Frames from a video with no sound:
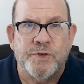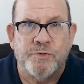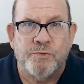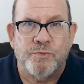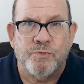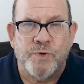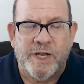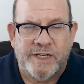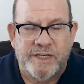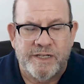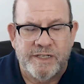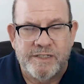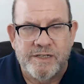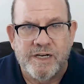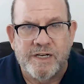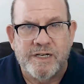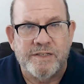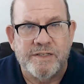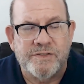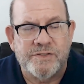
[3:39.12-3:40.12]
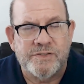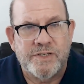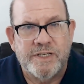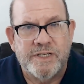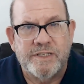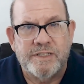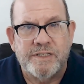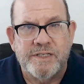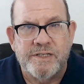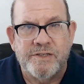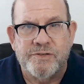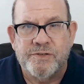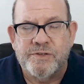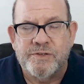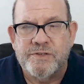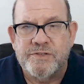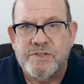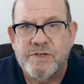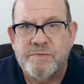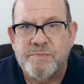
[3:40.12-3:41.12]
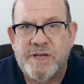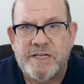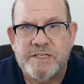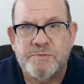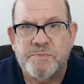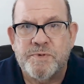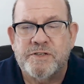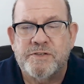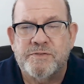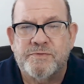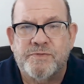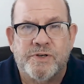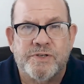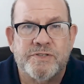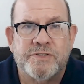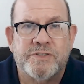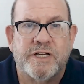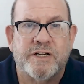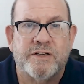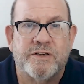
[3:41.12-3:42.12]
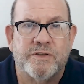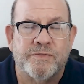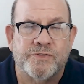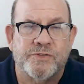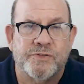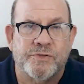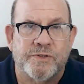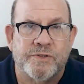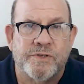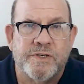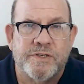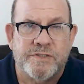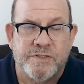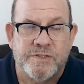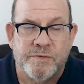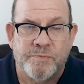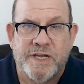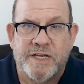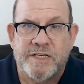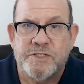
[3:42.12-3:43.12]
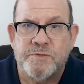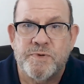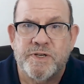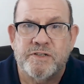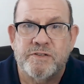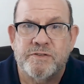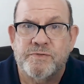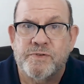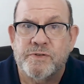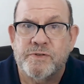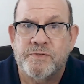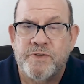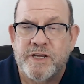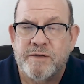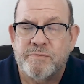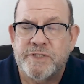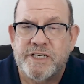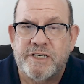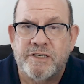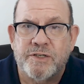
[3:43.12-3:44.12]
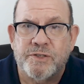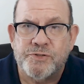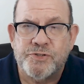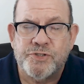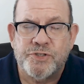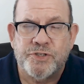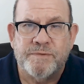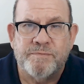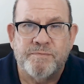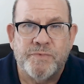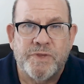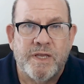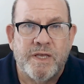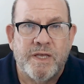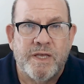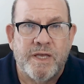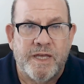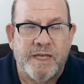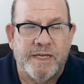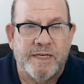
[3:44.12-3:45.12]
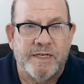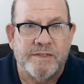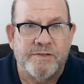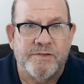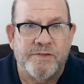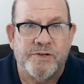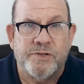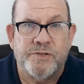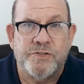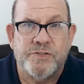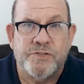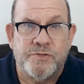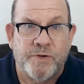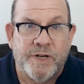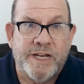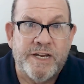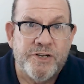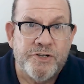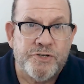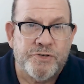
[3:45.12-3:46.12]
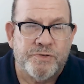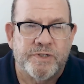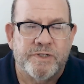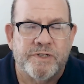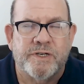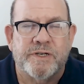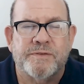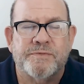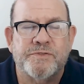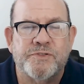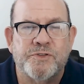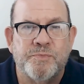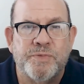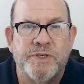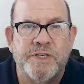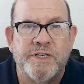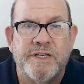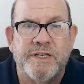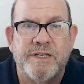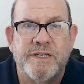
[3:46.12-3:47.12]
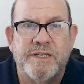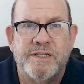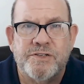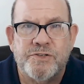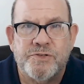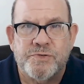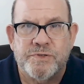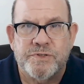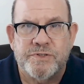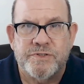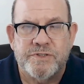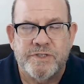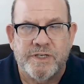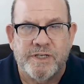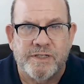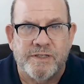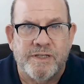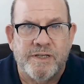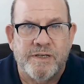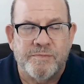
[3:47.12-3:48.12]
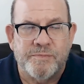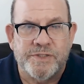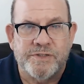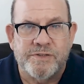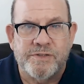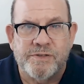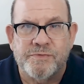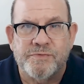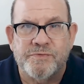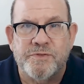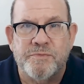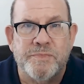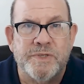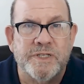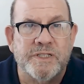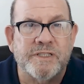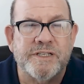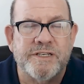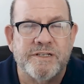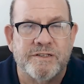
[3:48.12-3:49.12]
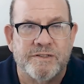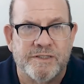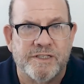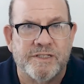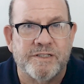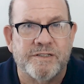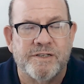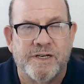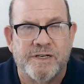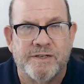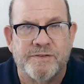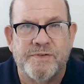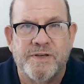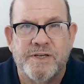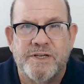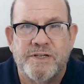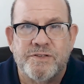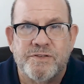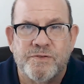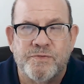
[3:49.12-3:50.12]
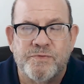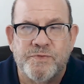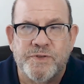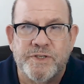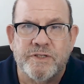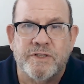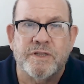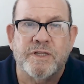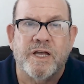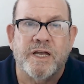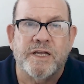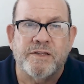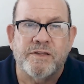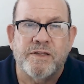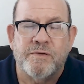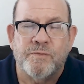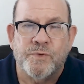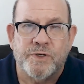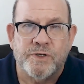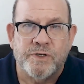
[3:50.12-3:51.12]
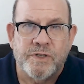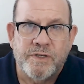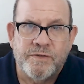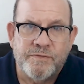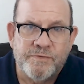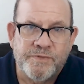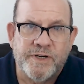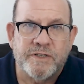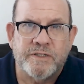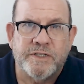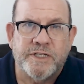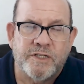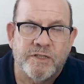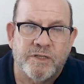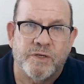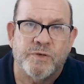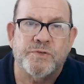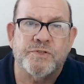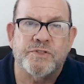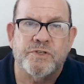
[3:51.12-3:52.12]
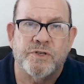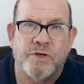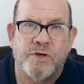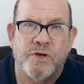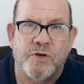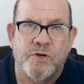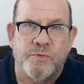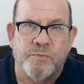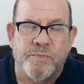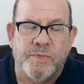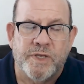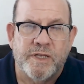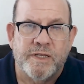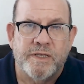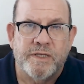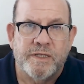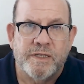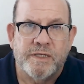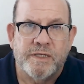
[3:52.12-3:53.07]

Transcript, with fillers: we recognize, either some aspect of ourselves or some aspect of our family culture, and they're stranger enough to be interesting, but they're familial enough to feel like we're fairly close to home.